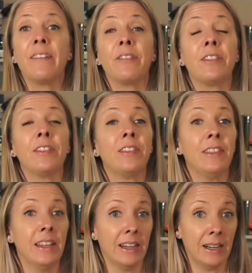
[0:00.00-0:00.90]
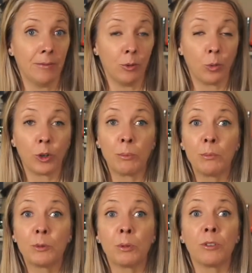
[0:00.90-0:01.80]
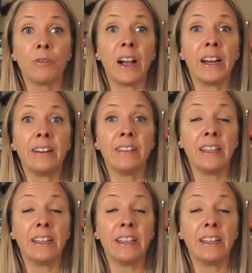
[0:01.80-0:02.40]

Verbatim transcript: The worms provide